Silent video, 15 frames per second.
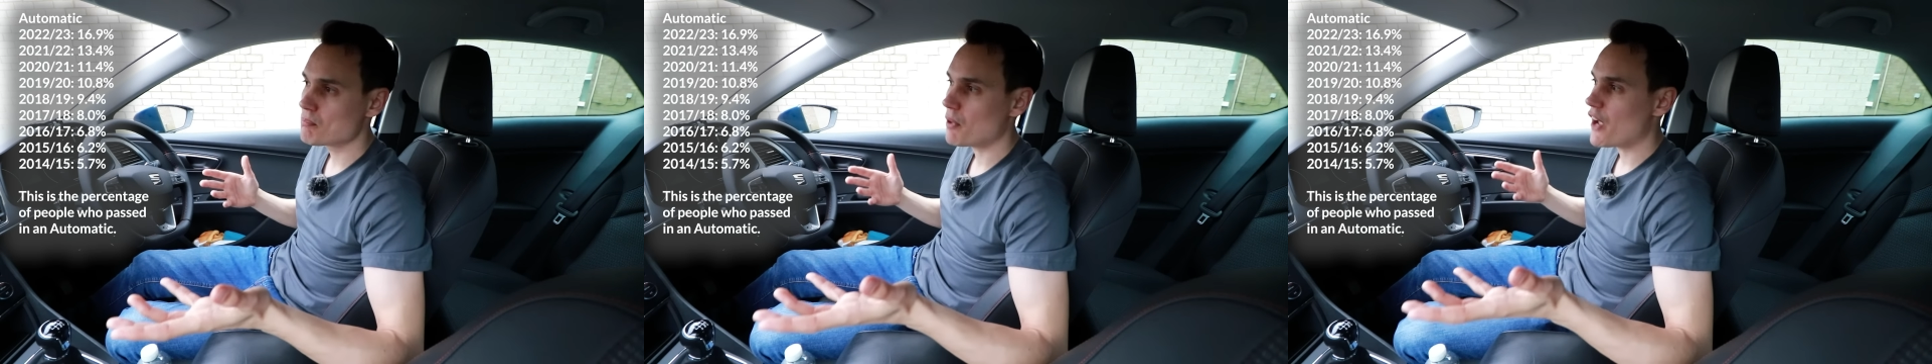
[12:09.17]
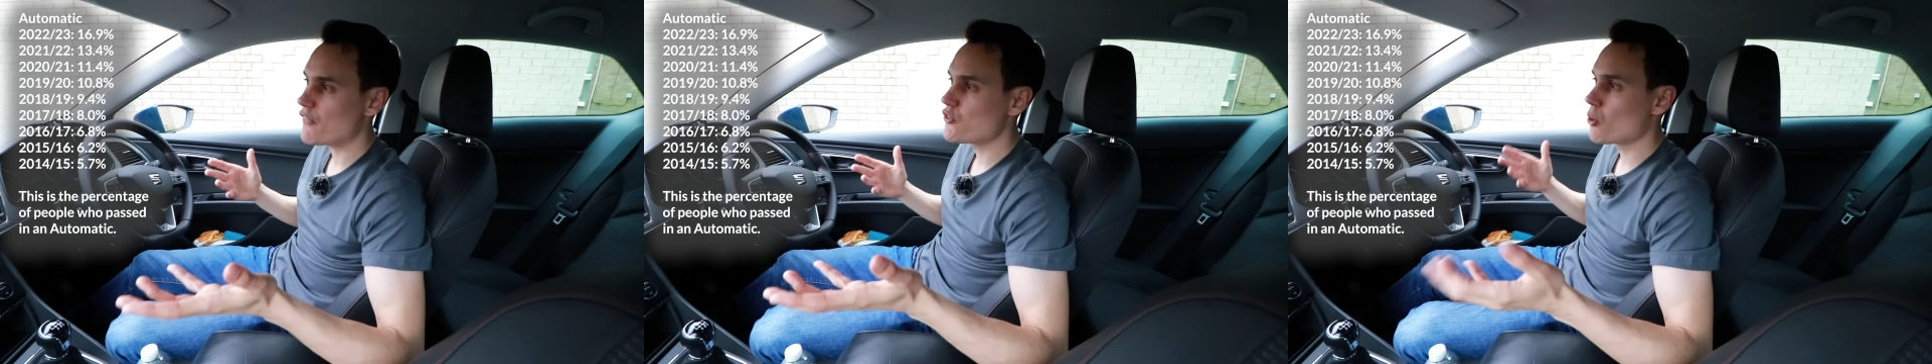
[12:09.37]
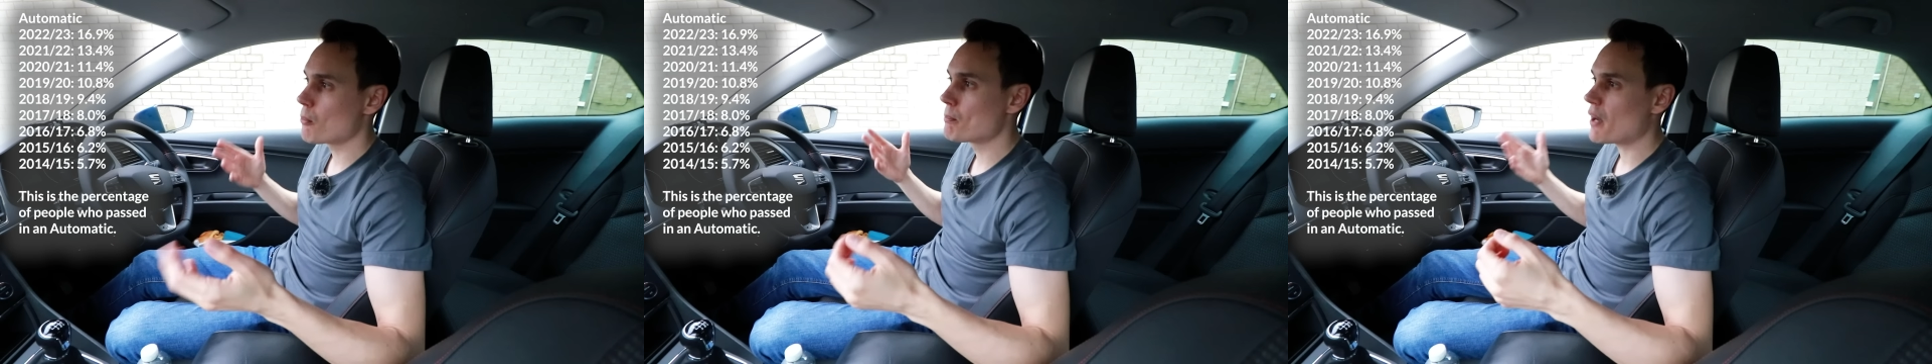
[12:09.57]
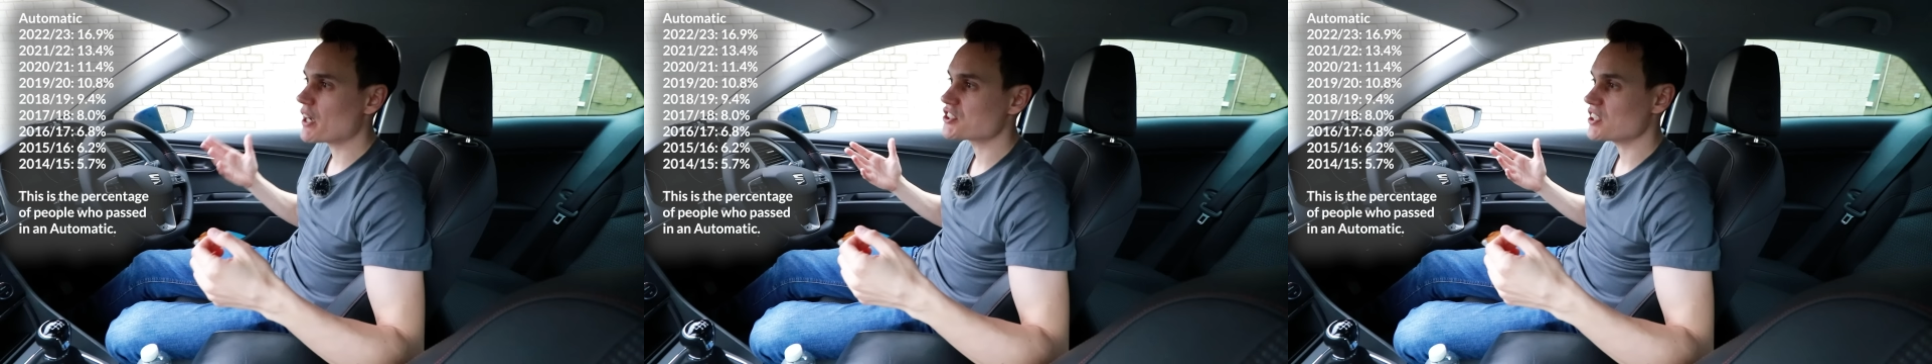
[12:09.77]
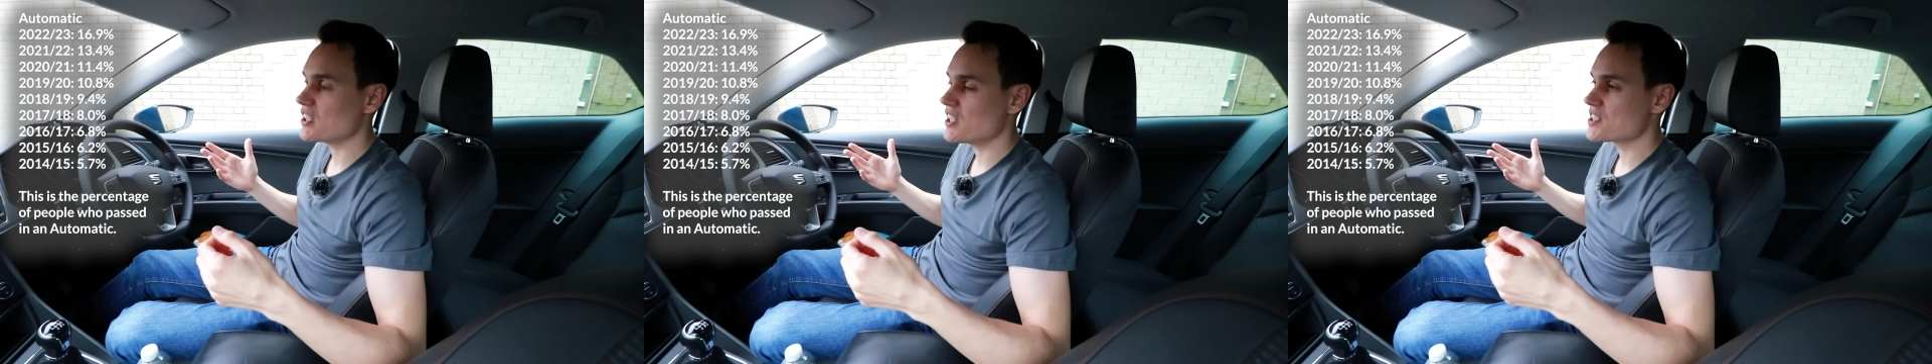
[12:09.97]
But if your
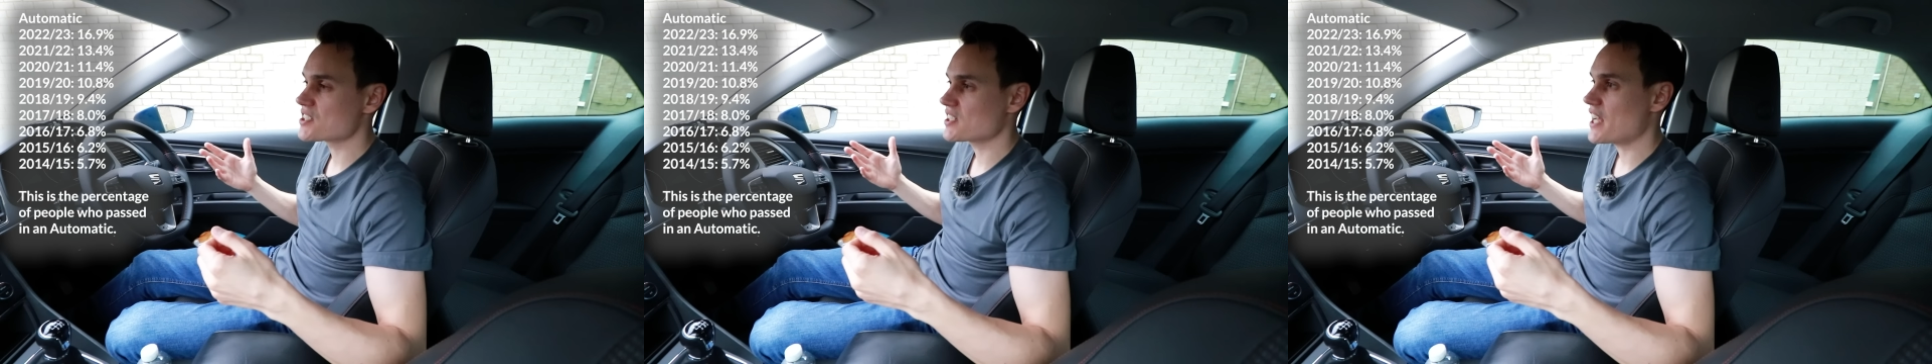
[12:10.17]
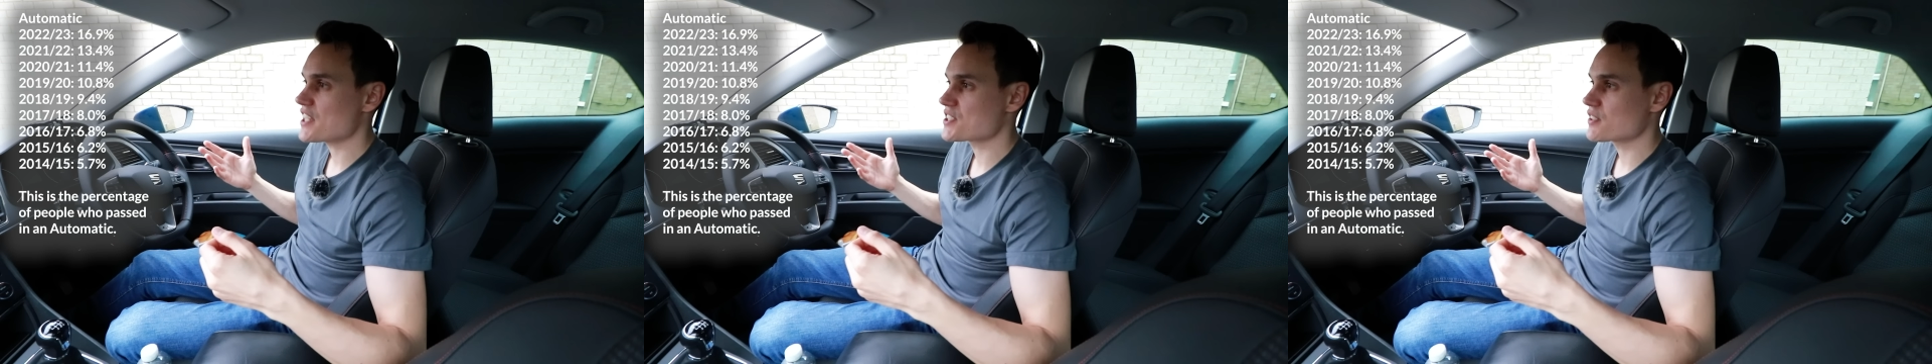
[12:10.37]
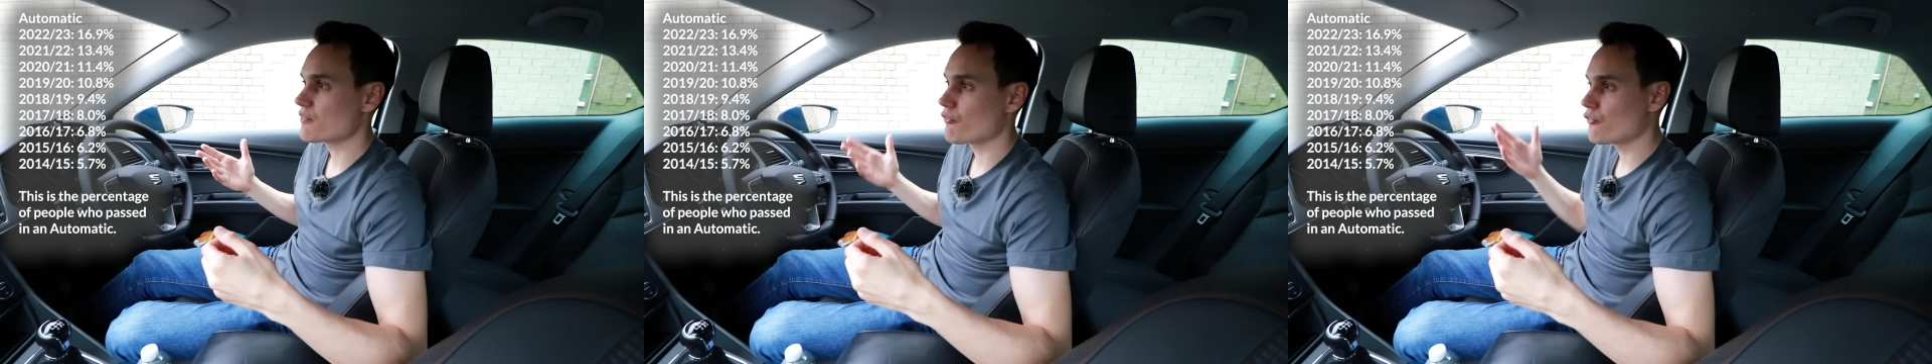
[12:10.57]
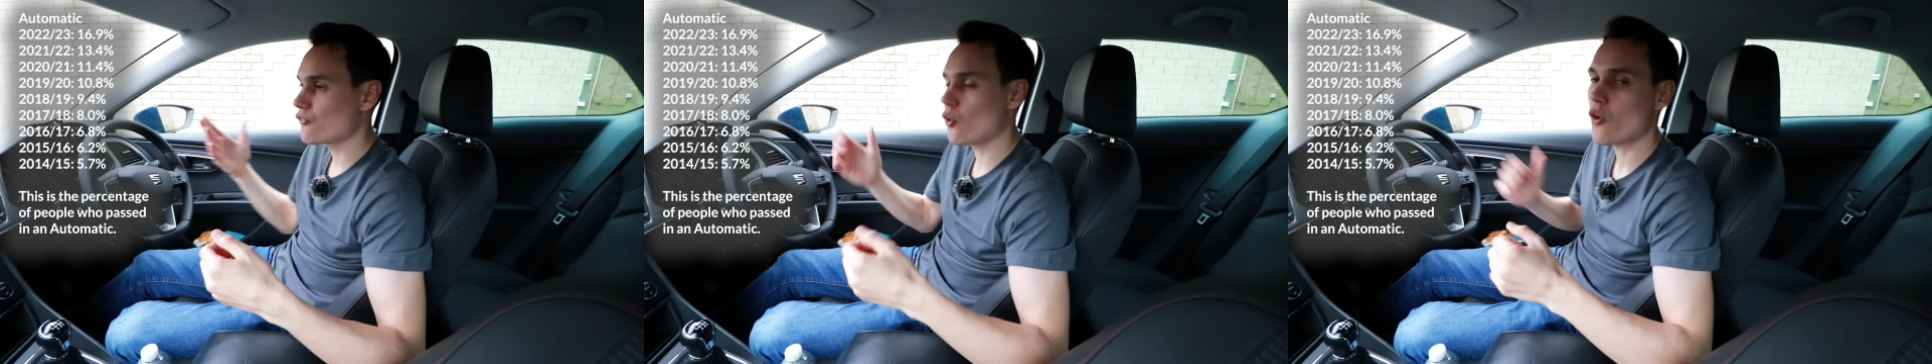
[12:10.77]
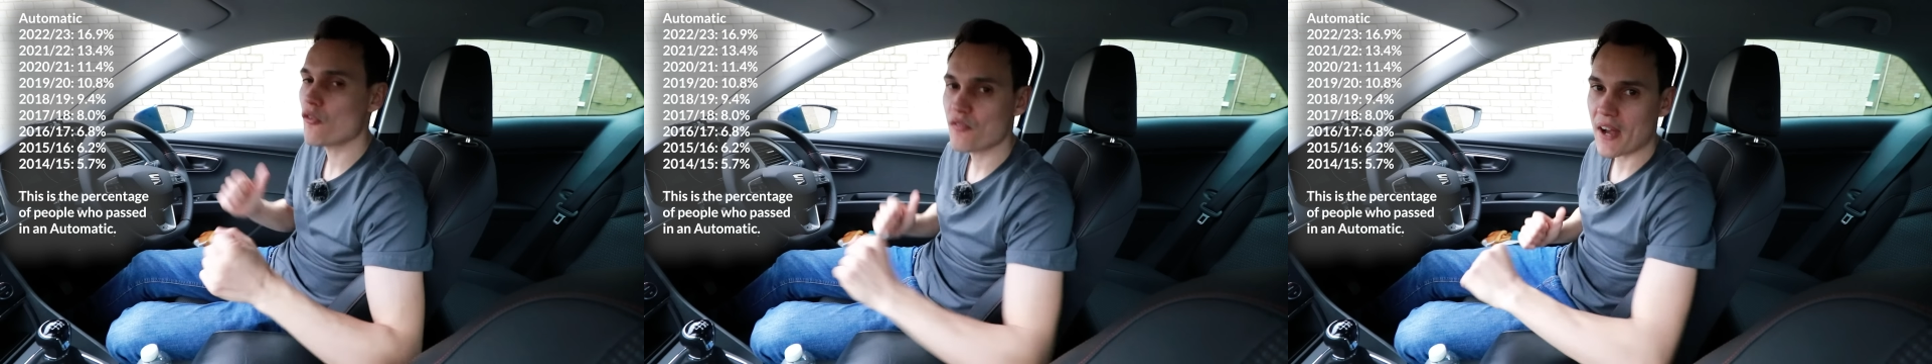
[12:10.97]
budget is less than
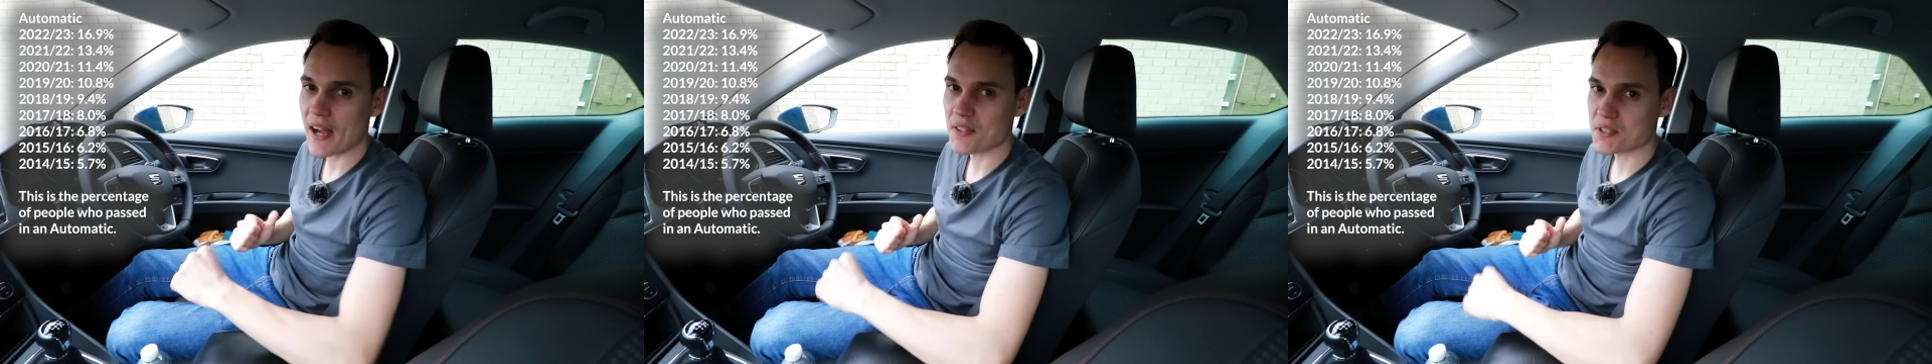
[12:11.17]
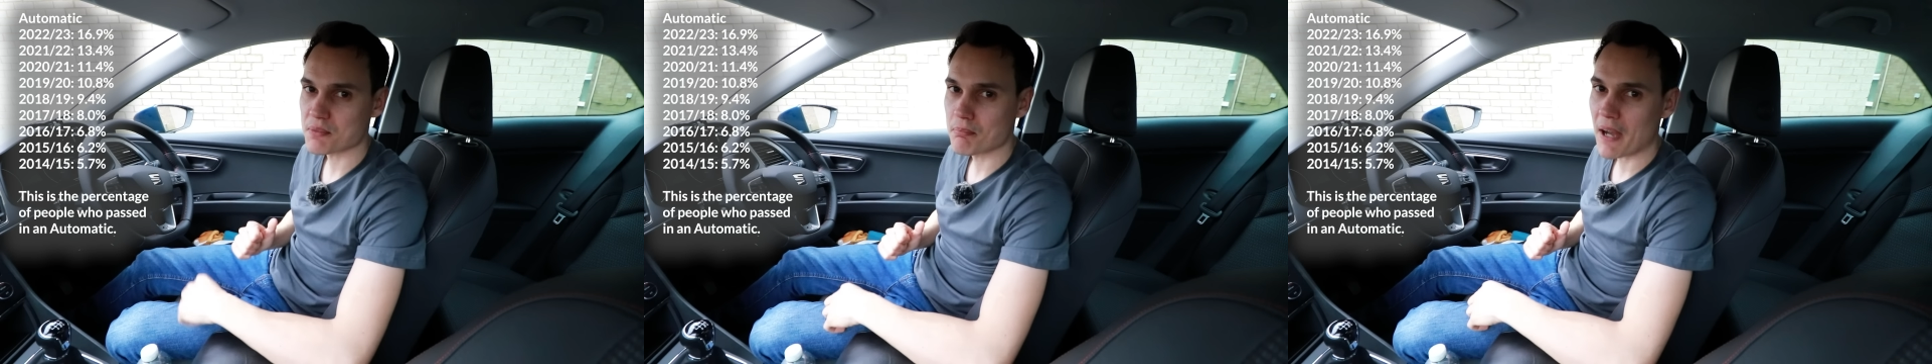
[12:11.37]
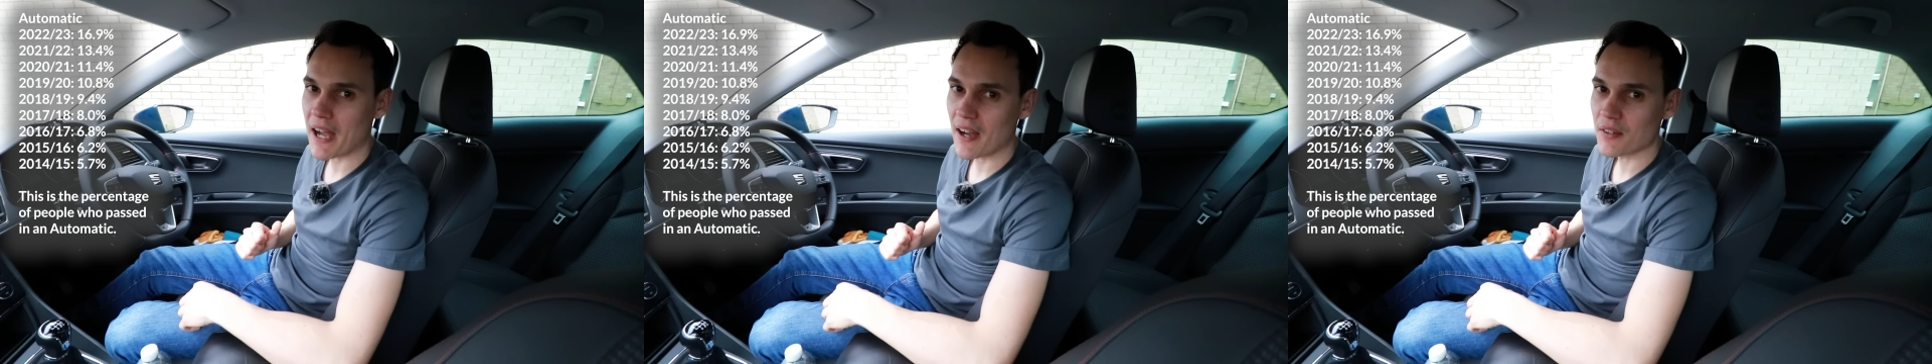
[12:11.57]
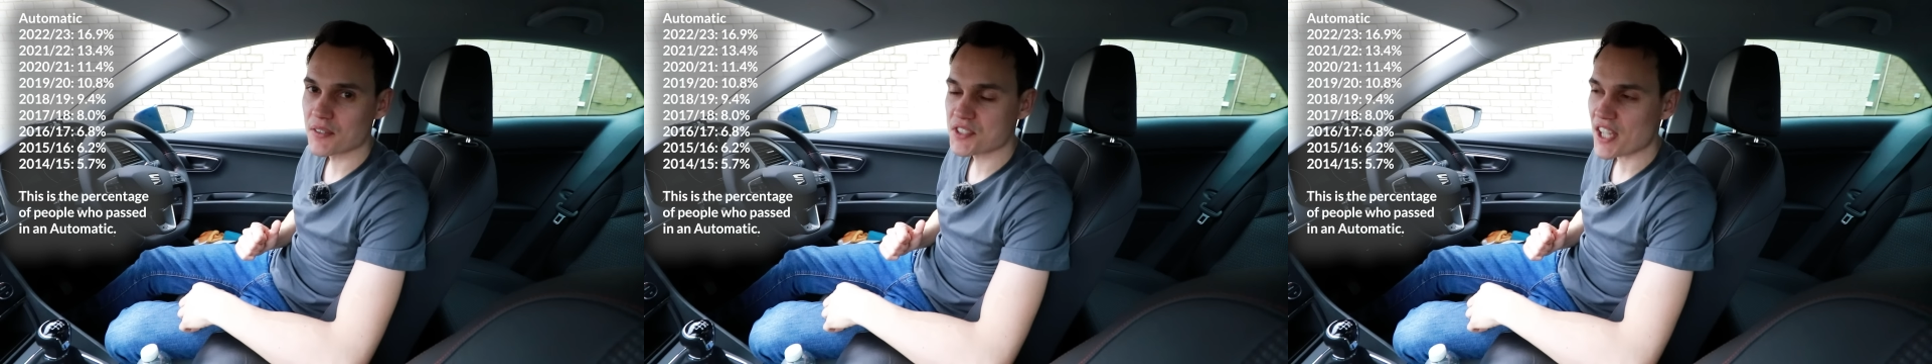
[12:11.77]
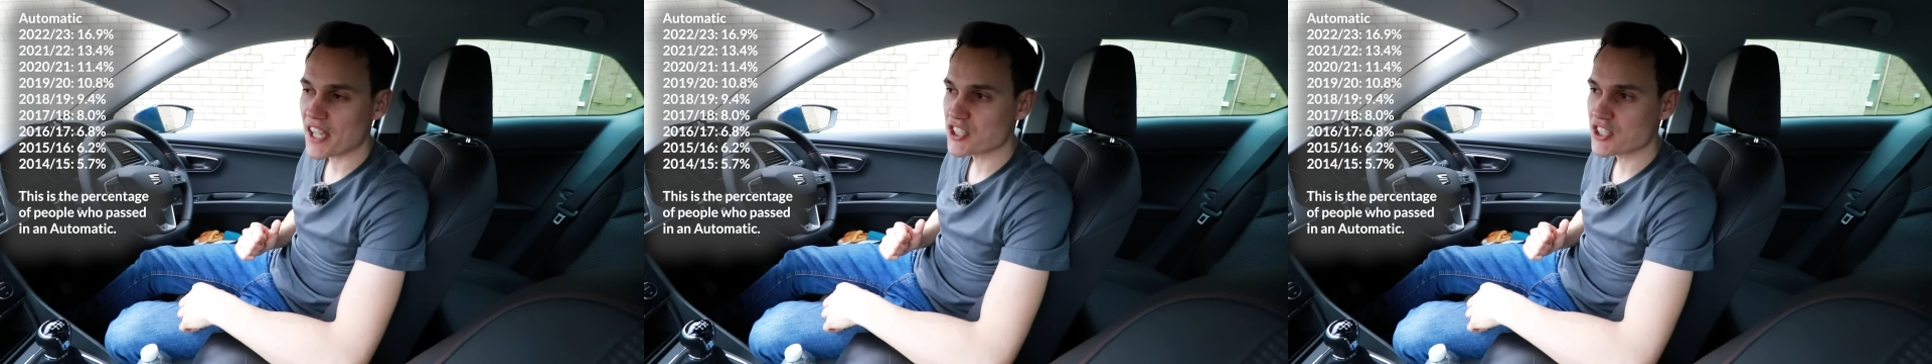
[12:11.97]
£4,000